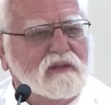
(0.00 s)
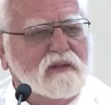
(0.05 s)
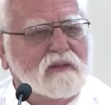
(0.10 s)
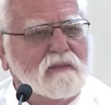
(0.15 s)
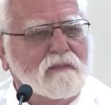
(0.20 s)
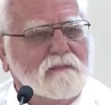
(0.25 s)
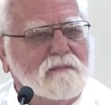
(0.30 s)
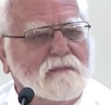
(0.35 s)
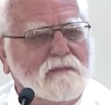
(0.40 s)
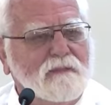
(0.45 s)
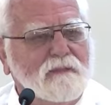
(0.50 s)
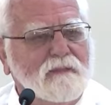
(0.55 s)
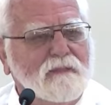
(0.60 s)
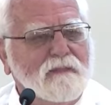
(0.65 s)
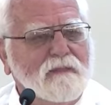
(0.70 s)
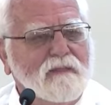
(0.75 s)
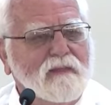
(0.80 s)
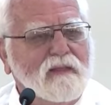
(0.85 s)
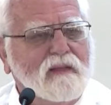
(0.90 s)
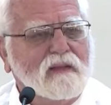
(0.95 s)

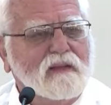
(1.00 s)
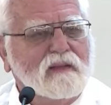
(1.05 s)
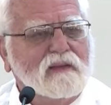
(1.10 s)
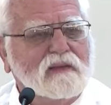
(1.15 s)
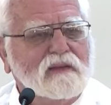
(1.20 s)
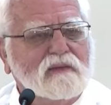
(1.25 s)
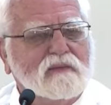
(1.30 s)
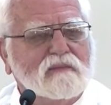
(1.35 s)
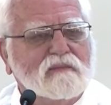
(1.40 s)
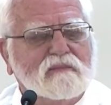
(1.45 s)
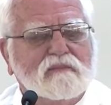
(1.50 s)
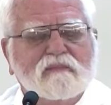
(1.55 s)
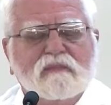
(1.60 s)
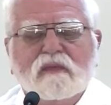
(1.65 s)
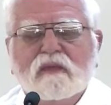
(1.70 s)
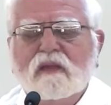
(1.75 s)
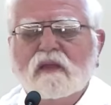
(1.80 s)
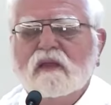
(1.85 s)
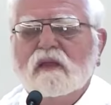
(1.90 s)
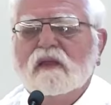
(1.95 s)

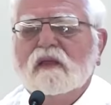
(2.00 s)
[no speech]